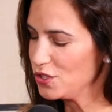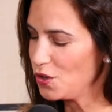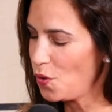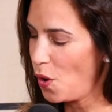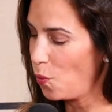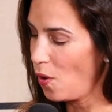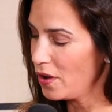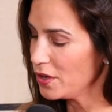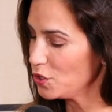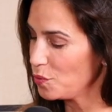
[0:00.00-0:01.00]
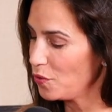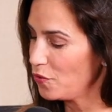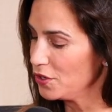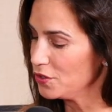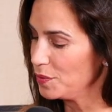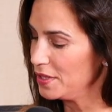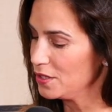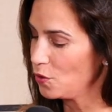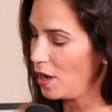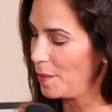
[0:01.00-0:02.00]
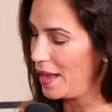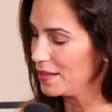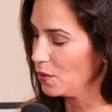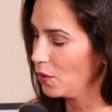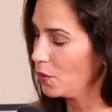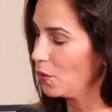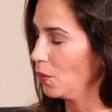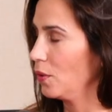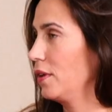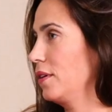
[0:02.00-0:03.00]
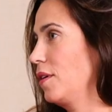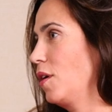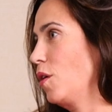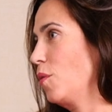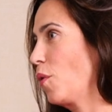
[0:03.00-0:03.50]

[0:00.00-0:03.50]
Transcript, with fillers: so why do you prefer to be described as a local uh,